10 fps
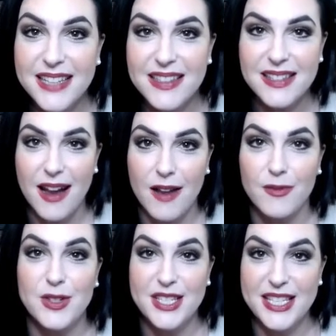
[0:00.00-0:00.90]
this
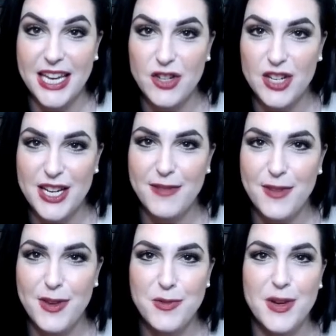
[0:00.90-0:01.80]
conversation, if
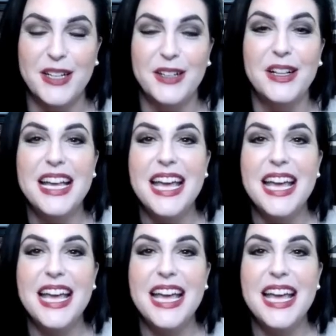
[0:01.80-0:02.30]
you will,